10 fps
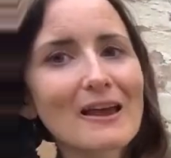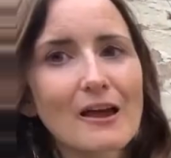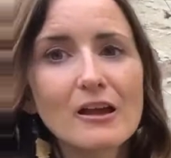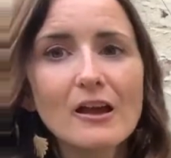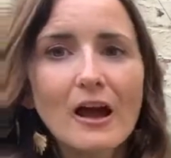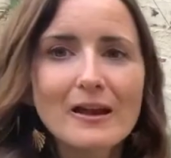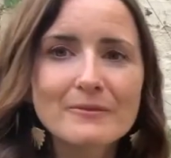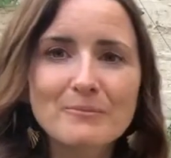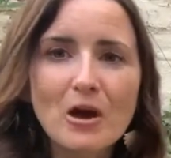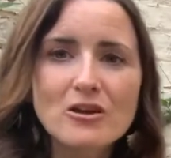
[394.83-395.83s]
there. And
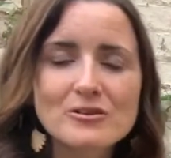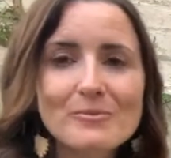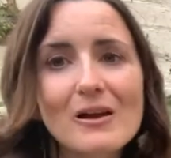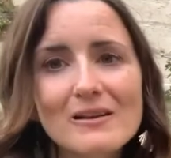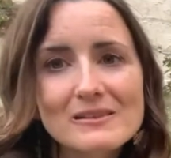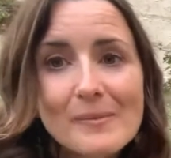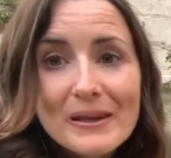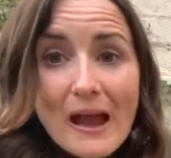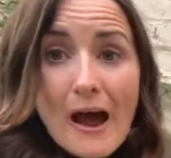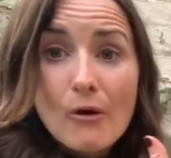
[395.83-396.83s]
emergent plants
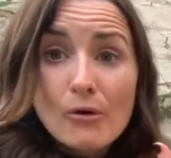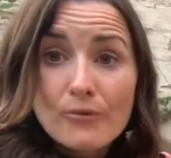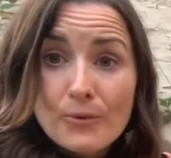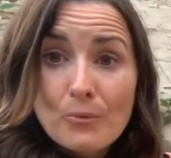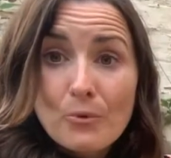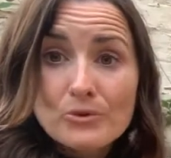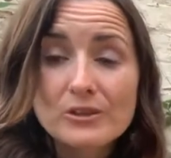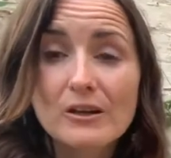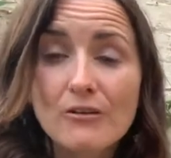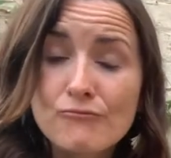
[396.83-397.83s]
coming out of the
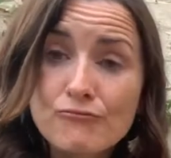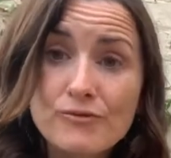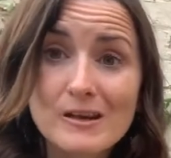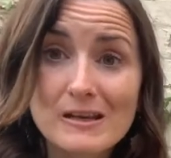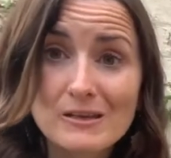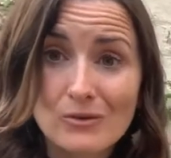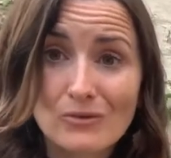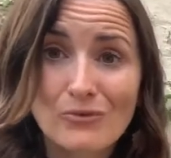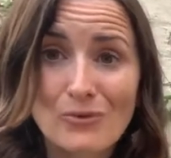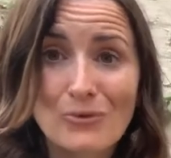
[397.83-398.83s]
water are really
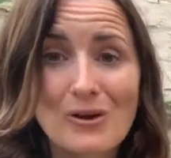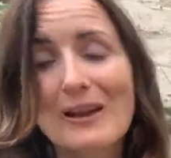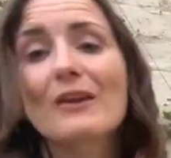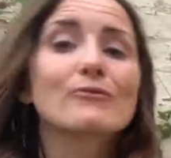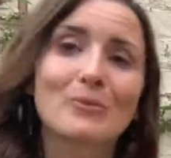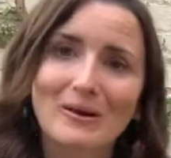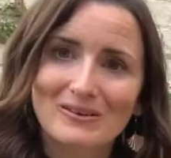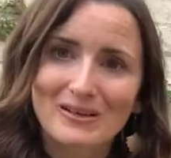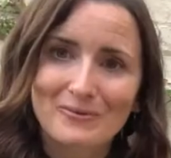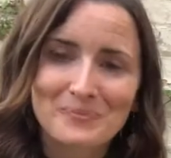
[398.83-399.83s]
useful, again, for
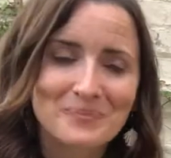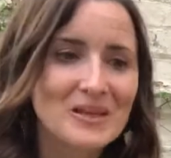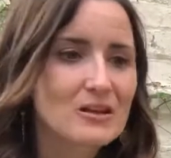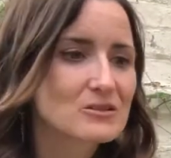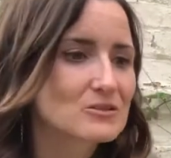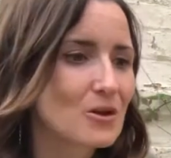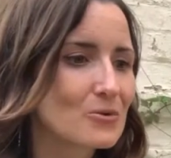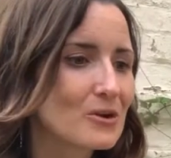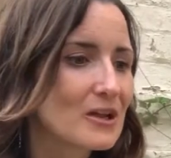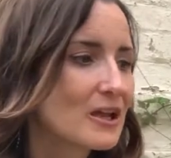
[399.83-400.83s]
wildlife.
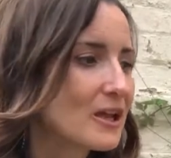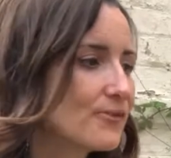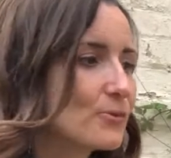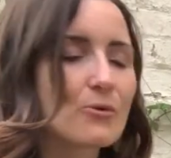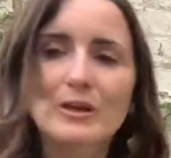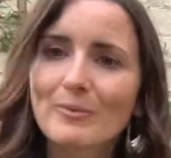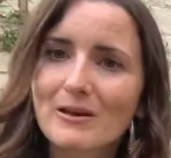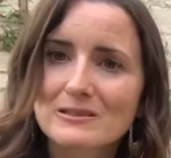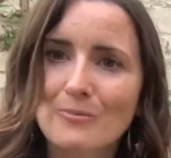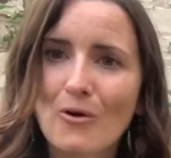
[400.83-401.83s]
So if you're walking
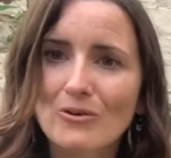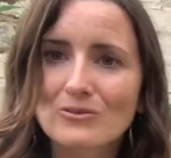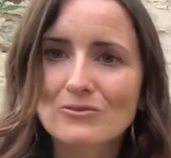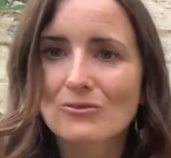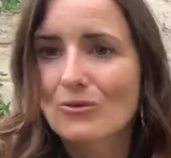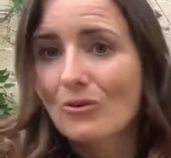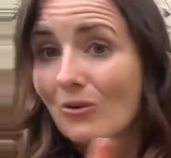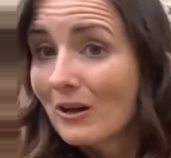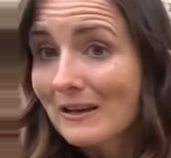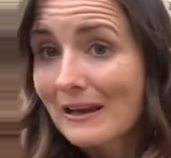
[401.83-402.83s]
past a pond
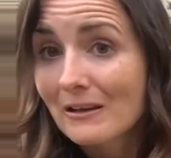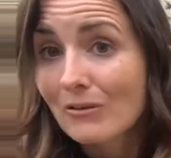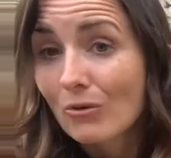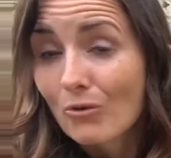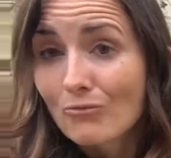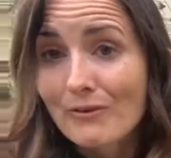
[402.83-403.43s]
or a lake or